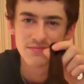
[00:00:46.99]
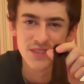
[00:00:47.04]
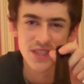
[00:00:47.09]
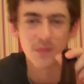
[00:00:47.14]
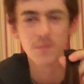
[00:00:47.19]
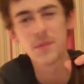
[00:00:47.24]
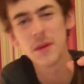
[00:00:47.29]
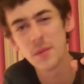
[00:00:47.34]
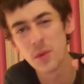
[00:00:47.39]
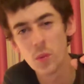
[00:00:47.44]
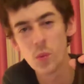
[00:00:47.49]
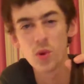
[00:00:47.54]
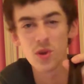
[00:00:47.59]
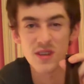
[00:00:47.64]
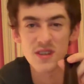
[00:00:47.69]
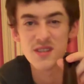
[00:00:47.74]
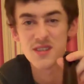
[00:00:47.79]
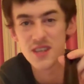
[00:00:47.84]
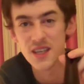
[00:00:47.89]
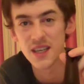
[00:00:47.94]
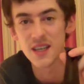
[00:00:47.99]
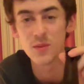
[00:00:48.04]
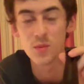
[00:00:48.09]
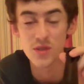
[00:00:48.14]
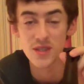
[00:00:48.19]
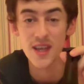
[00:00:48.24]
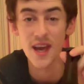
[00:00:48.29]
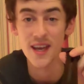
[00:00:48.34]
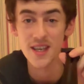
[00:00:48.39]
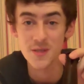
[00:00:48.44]
Some people wouldn't say it
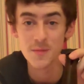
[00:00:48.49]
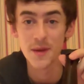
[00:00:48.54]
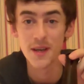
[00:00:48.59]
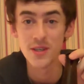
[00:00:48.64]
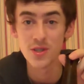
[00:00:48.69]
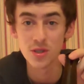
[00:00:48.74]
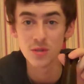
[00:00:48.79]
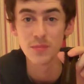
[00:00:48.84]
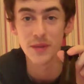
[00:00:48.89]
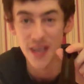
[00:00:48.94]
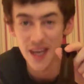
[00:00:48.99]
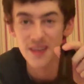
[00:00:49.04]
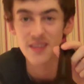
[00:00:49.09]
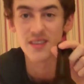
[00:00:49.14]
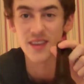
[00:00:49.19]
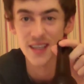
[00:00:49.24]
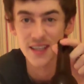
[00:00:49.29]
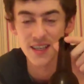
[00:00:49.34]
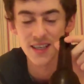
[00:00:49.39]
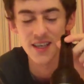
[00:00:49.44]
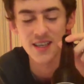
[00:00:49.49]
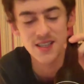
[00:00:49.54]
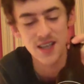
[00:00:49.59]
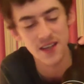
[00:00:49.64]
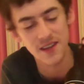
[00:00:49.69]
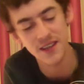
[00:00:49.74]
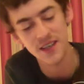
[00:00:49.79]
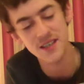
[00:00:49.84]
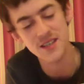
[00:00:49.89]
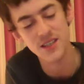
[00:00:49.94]
was that special, but I think it is.
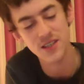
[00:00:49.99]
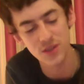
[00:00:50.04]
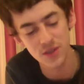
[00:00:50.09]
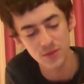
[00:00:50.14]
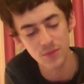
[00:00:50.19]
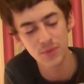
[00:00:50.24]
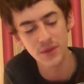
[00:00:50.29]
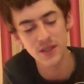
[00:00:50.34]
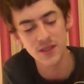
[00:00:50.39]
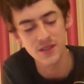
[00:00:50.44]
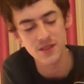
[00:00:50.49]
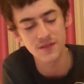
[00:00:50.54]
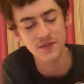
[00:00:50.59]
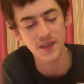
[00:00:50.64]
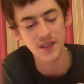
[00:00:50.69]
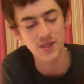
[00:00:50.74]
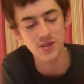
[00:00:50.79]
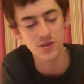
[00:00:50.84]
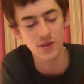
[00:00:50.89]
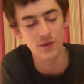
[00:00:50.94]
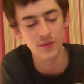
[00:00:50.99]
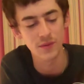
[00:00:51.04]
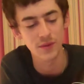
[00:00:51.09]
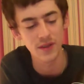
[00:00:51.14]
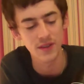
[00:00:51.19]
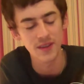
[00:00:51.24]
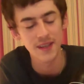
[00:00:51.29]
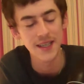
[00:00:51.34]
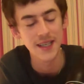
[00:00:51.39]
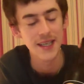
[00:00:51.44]
I think it's a good beer to finish off
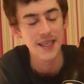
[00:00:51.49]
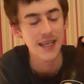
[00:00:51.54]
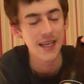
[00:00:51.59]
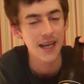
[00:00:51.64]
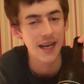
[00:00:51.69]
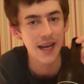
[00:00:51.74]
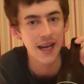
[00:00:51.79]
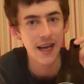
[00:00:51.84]
with.